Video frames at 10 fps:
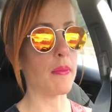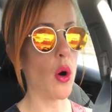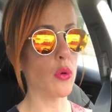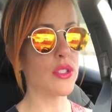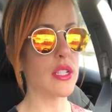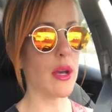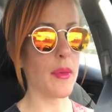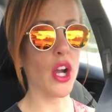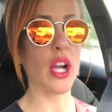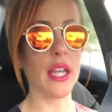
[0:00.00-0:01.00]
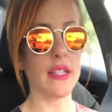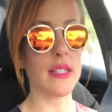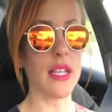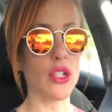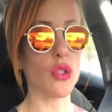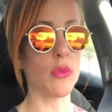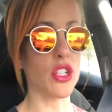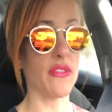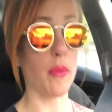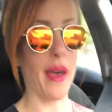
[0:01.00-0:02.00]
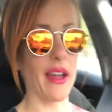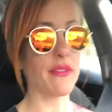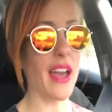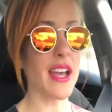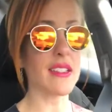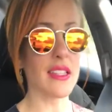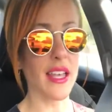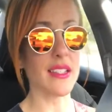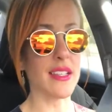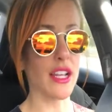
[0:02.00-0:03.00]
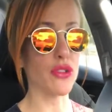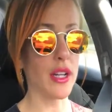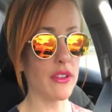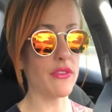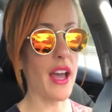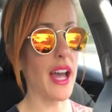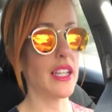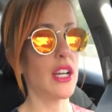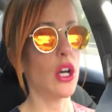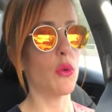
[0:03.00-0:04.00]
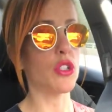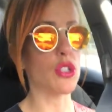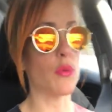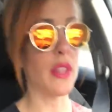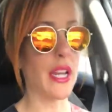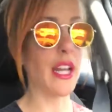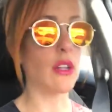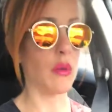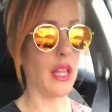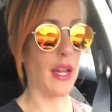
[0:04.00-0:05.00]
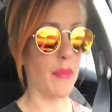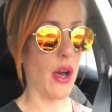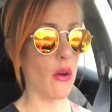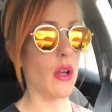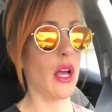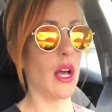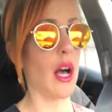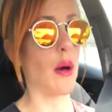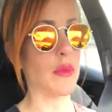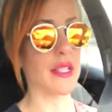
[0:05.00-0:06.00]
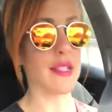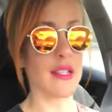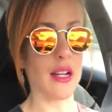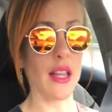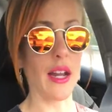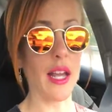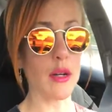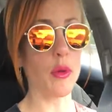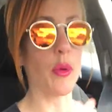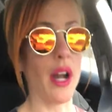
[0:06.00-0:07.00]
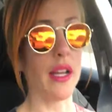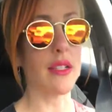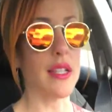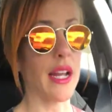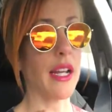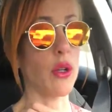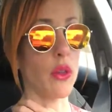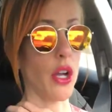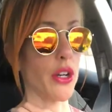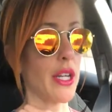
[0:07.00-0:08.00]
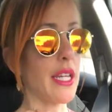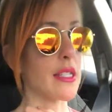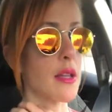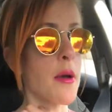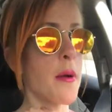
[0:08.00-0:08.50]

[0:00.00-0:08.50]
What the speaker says: most Americans eat too much of the bad fats, like saturated fat, which is one that I know a lot about because it's in a lot of animal products that I no longer eat.